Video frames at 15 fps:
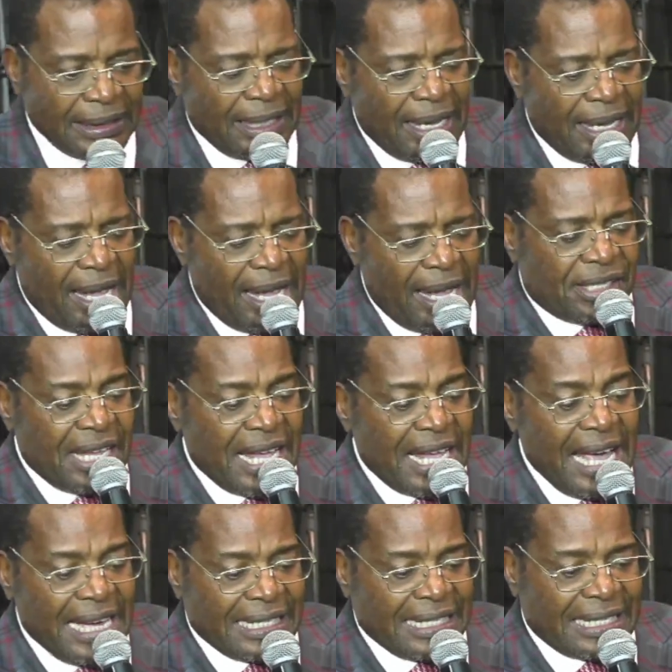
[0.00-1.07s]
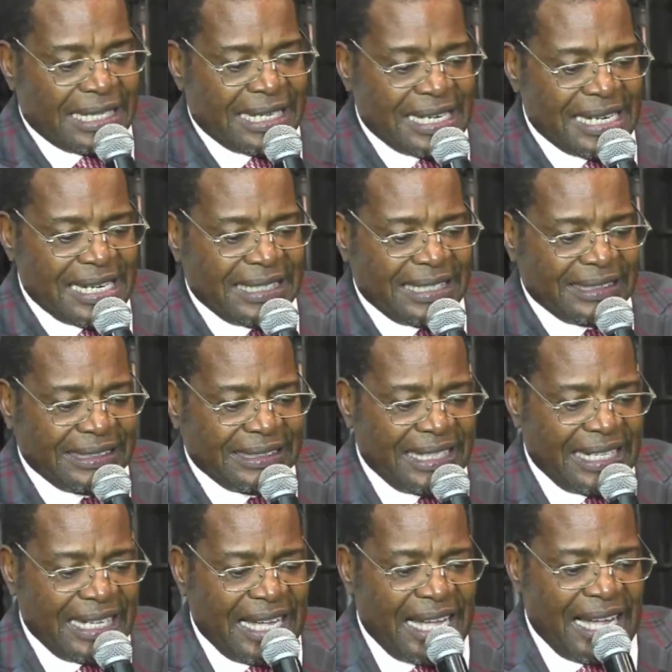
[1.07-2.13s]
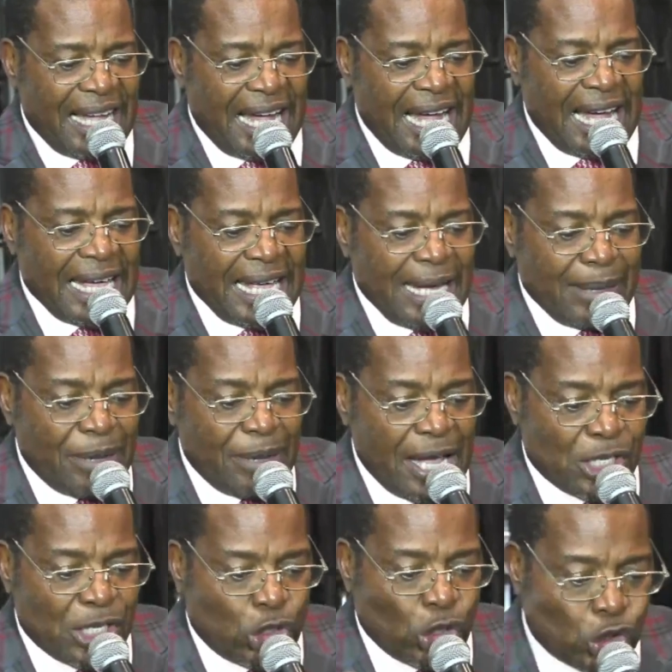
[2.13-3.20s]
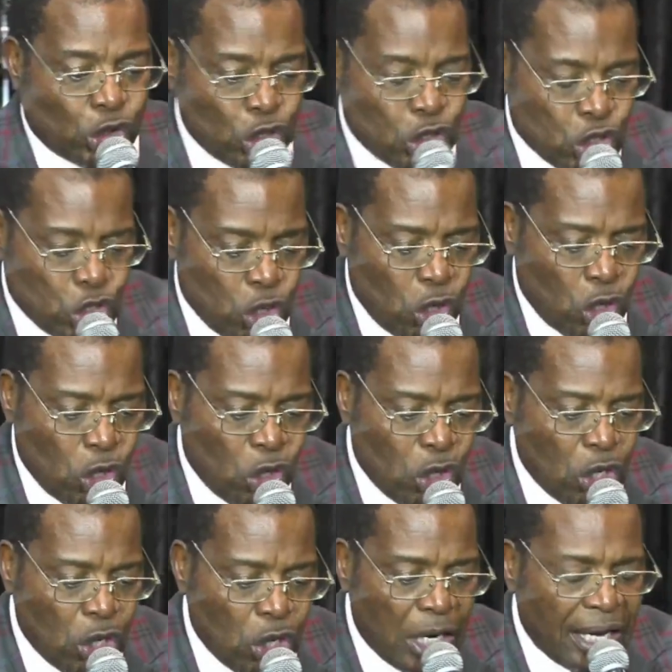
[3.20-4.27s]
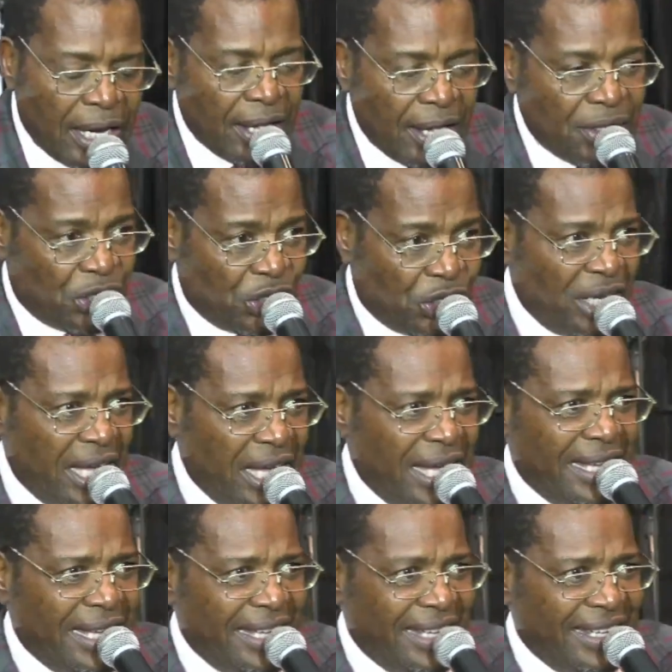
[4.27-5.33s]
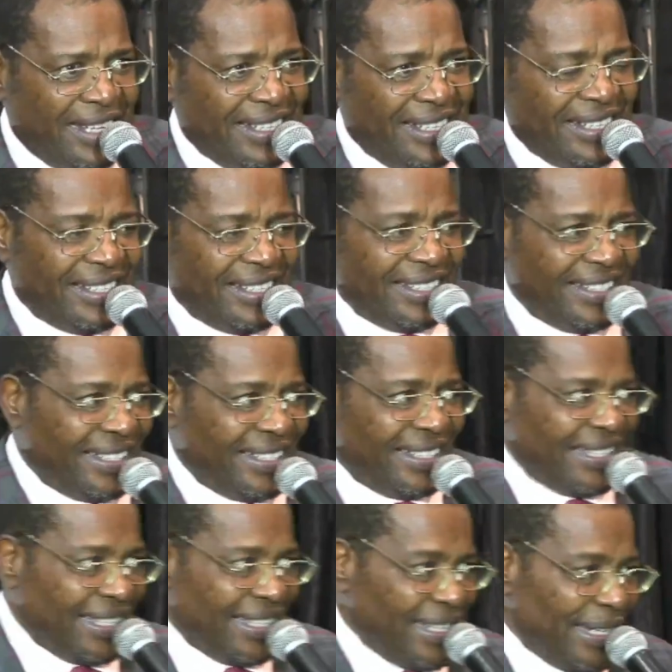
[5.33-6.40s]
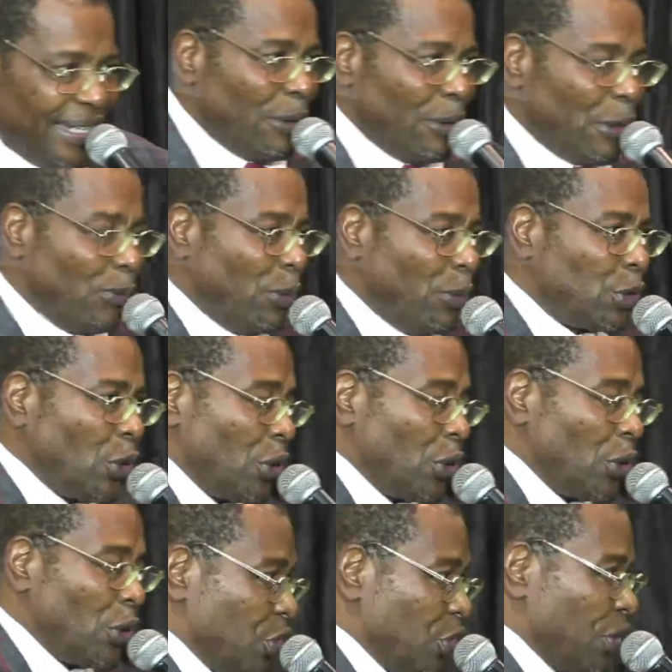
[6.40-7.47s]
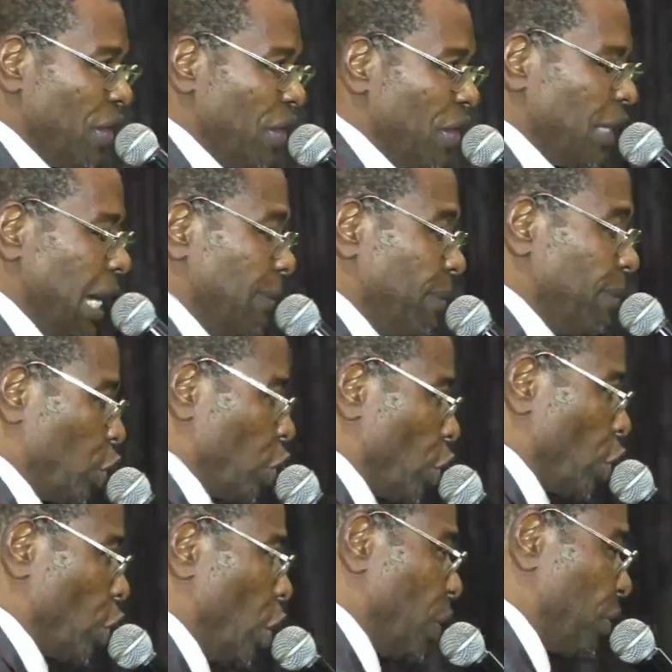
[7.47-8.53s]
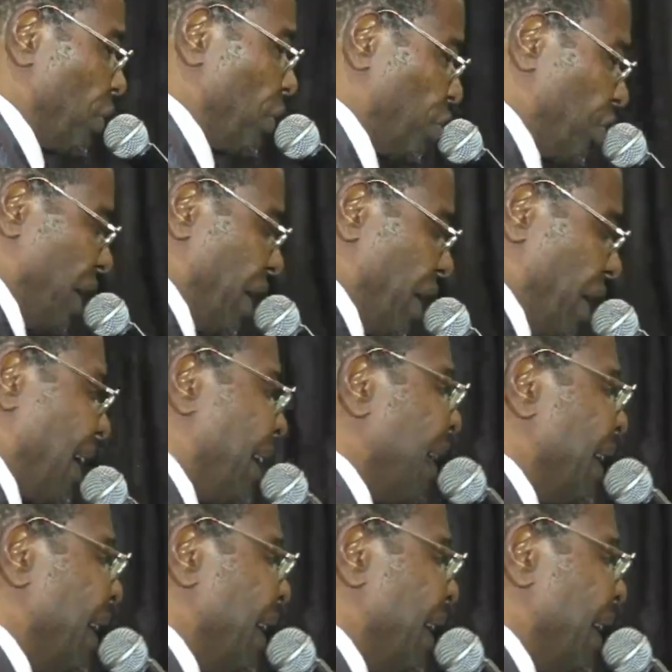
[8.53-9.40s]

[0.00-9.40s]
As yet, I am as strong this day. Come on, put on your strength. Say, I'm as strong this day.